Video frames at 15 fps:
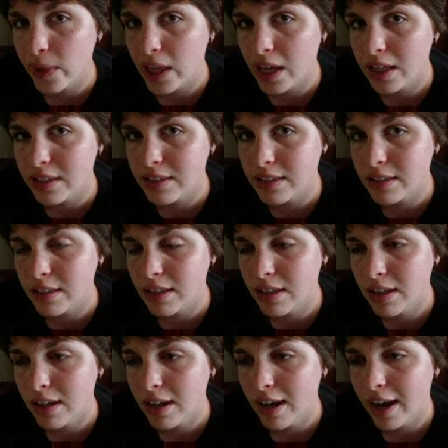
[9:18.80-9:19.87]
because
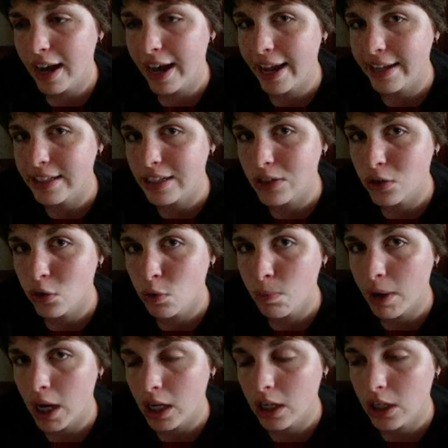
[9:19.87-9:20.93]
I didn't do
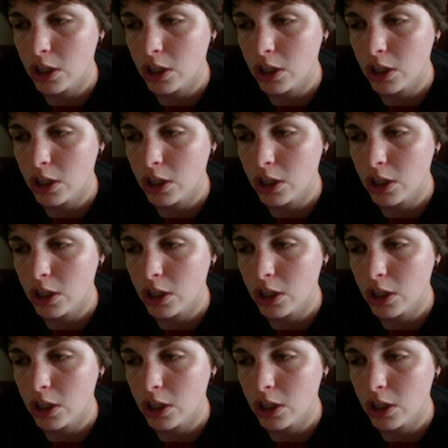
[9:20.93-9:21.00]
much